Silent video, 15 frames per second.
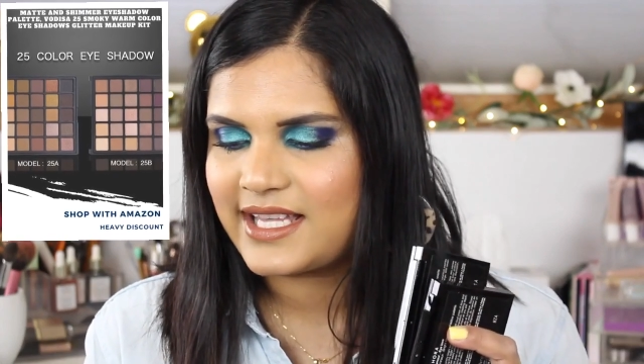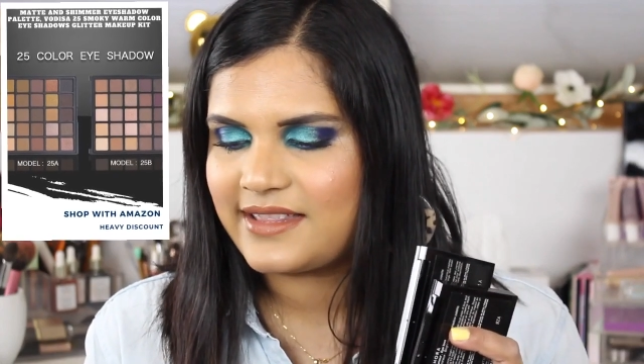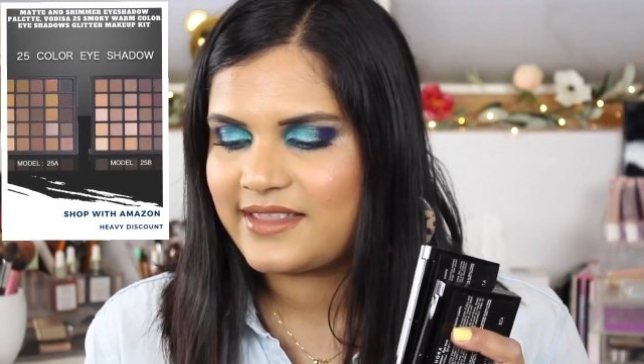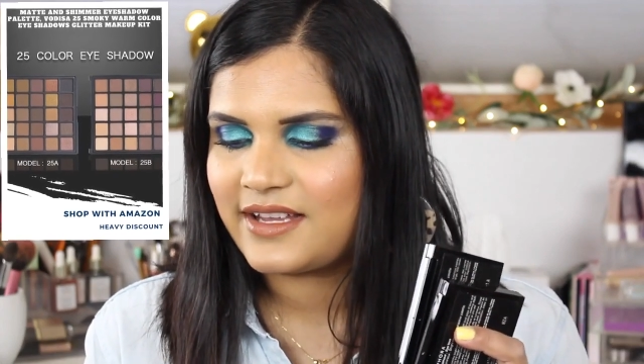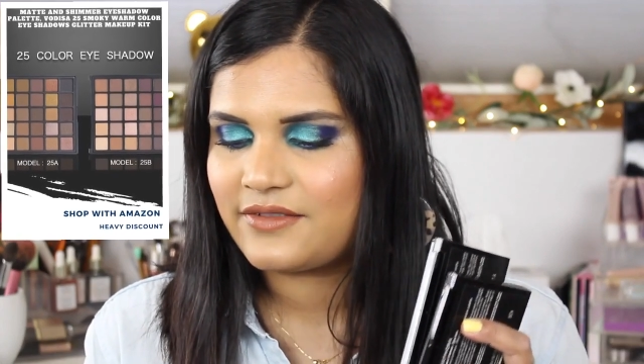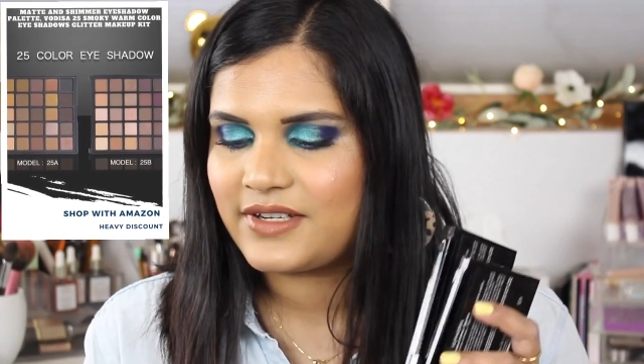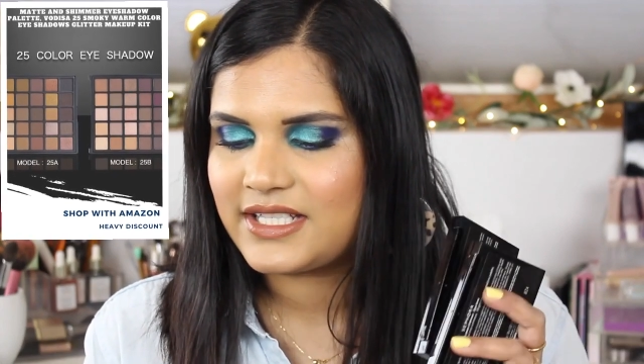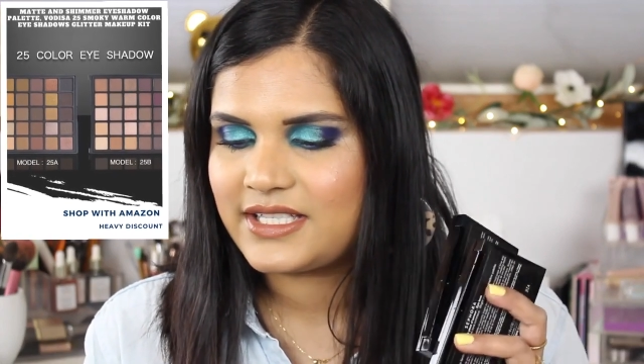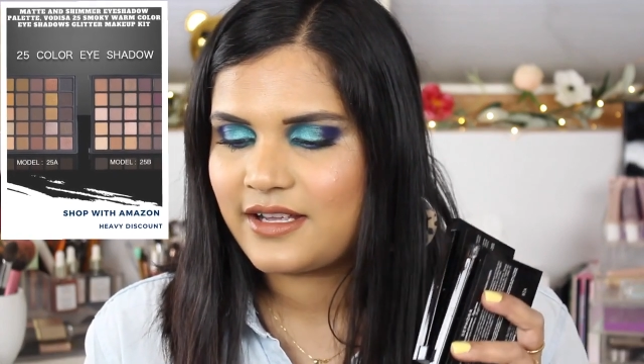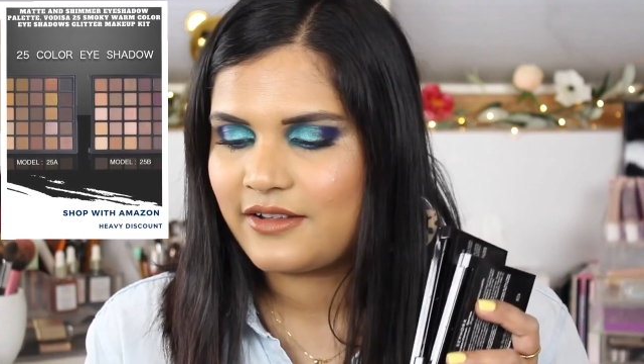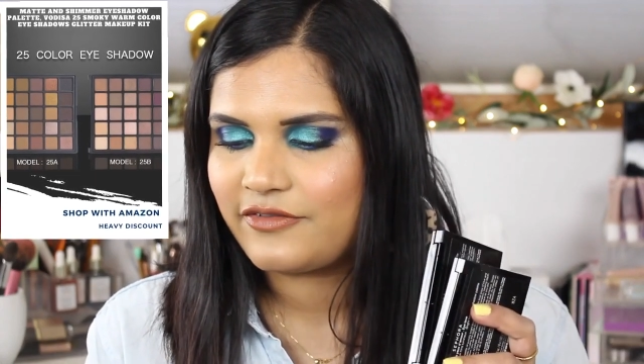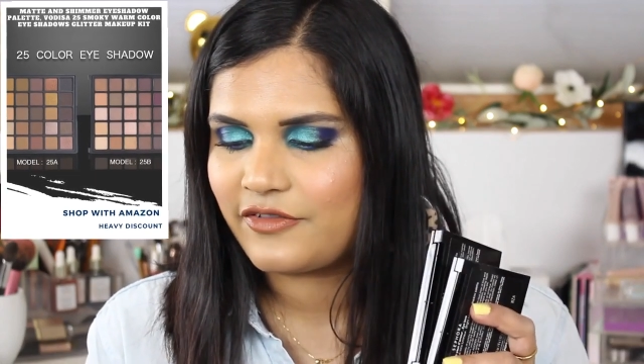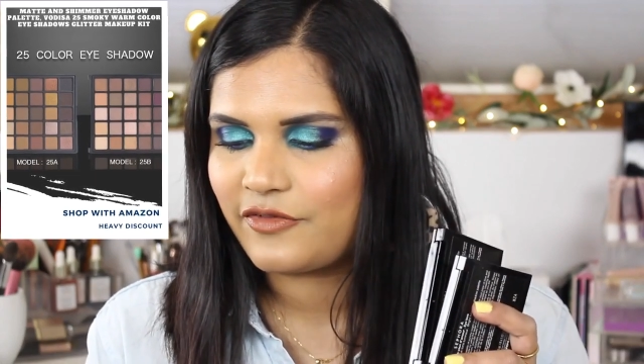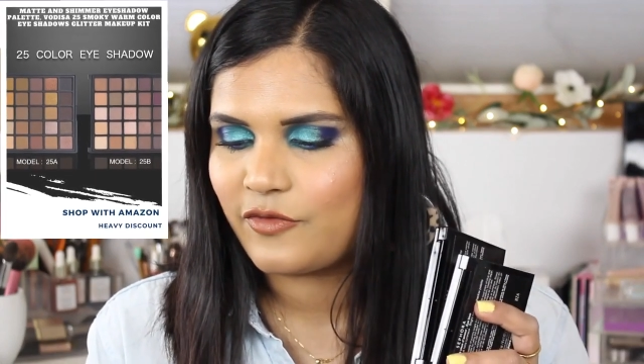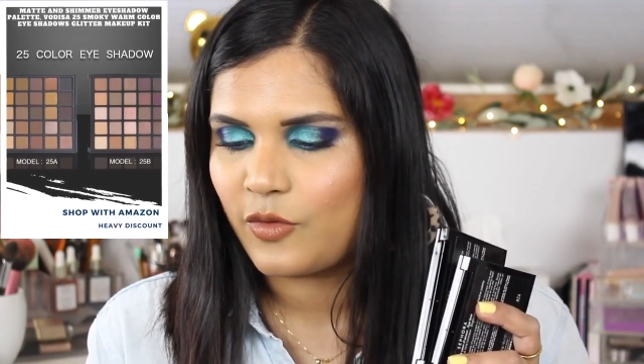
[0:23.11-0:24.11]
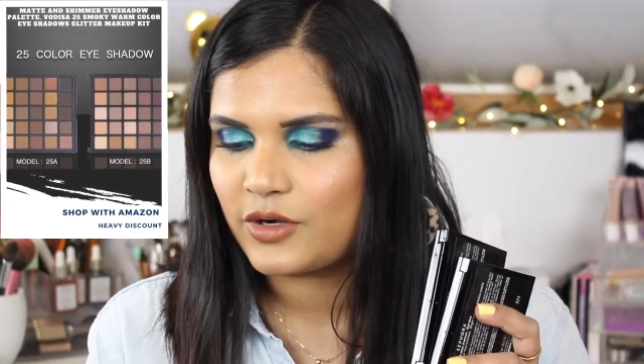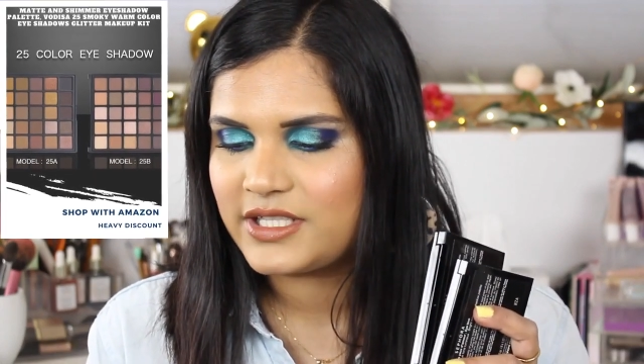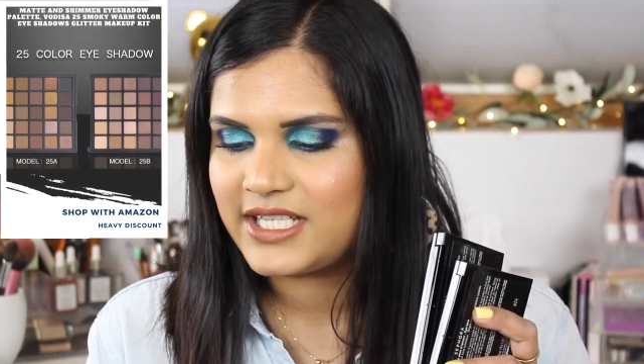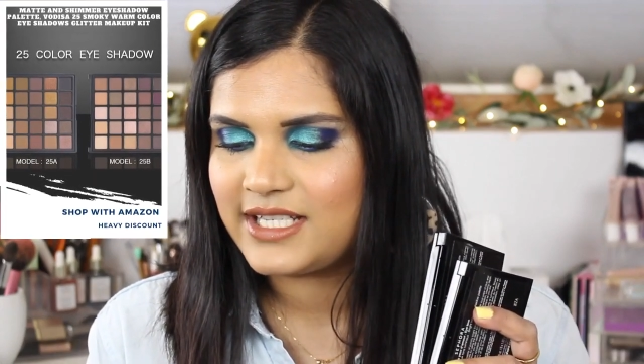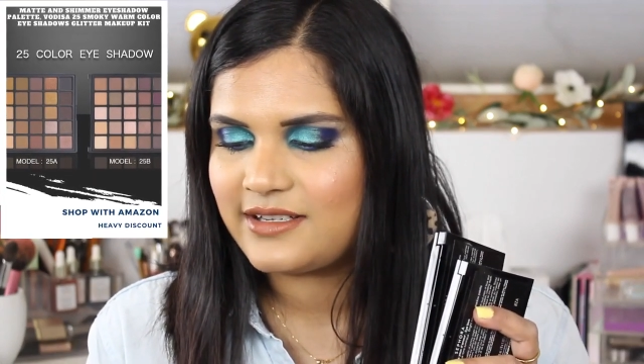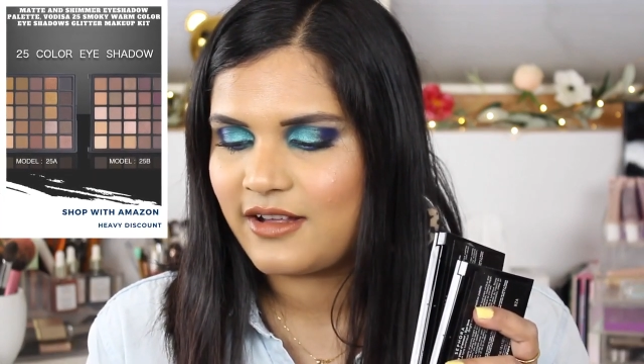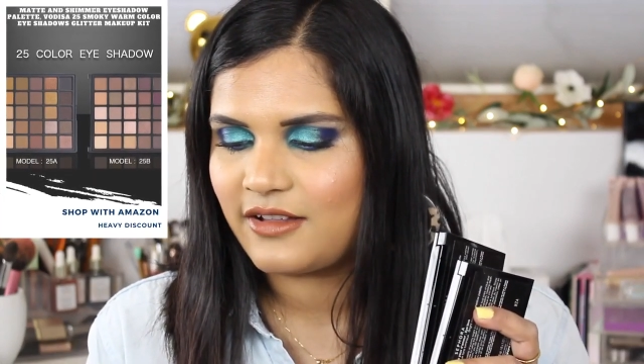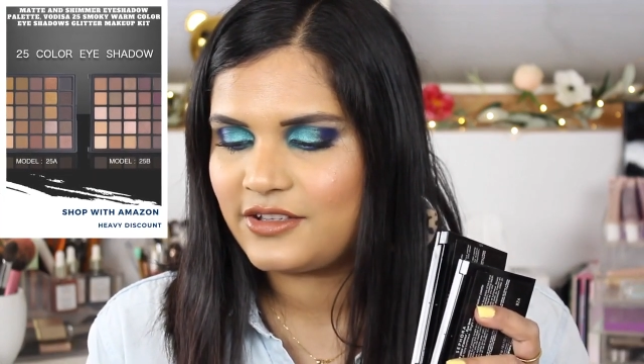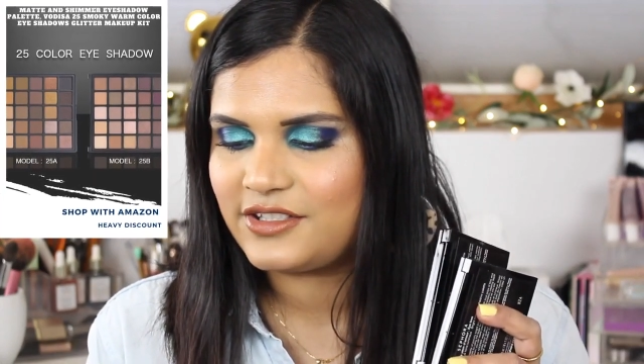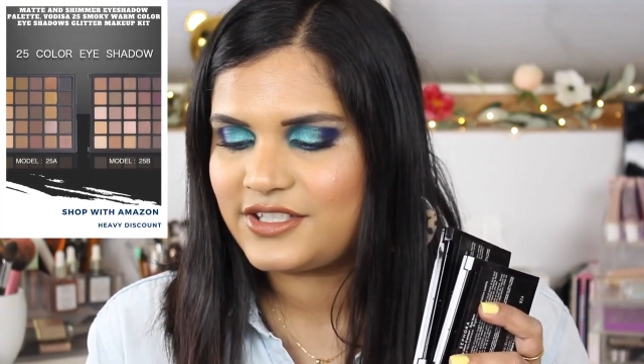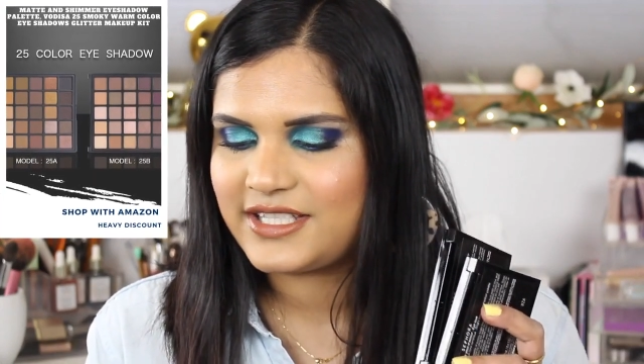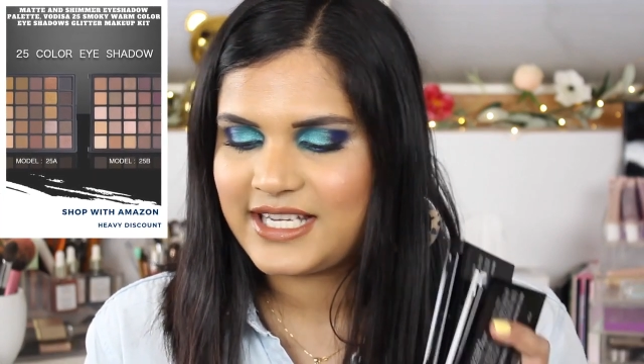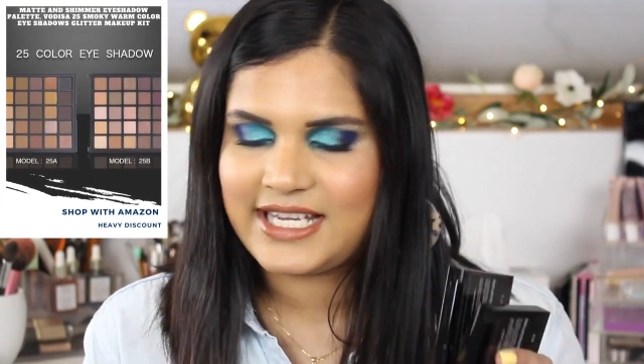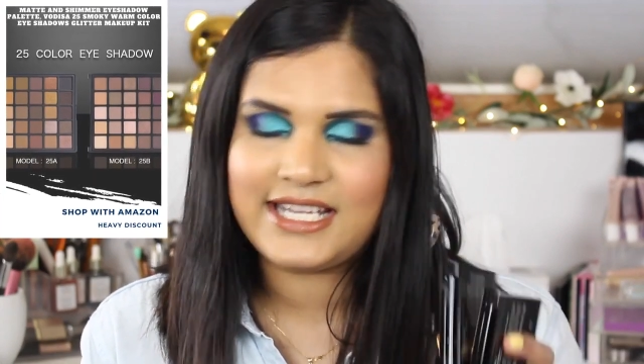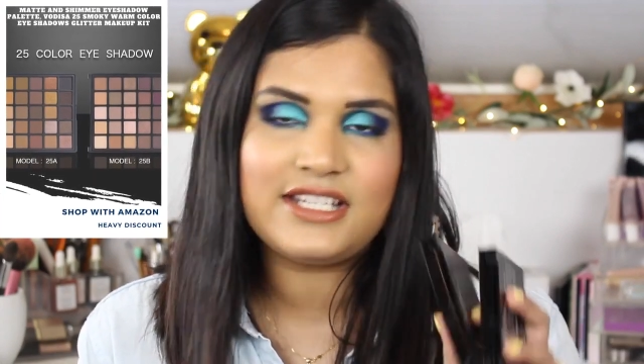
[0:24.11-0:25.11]
and they retail for
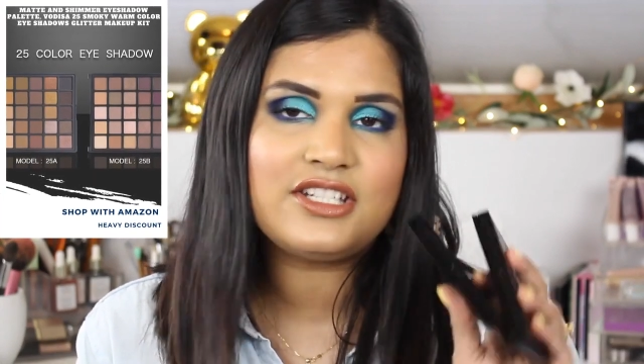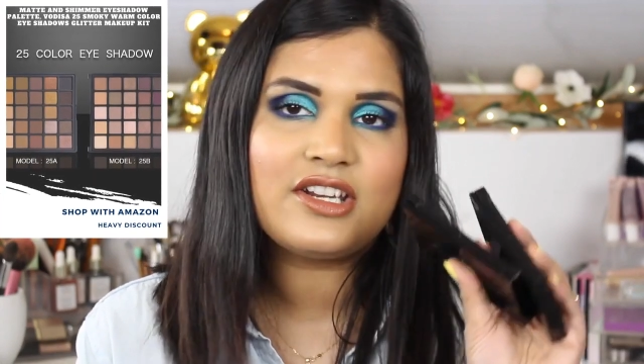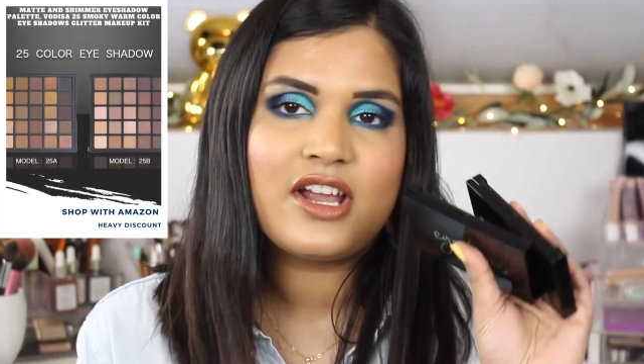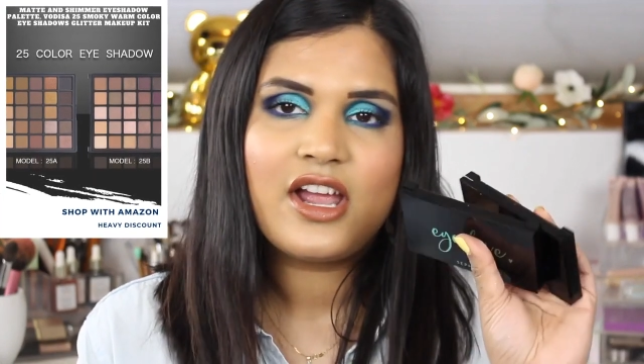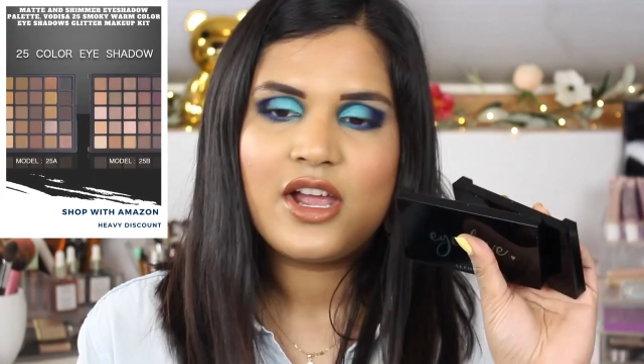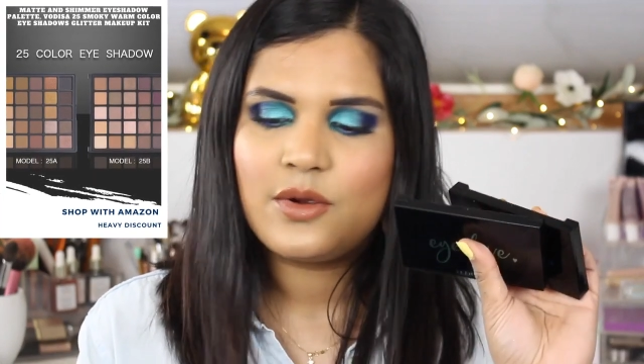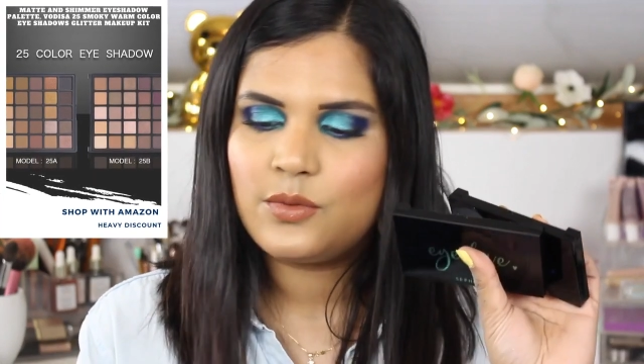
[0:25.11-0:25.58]
$14 each,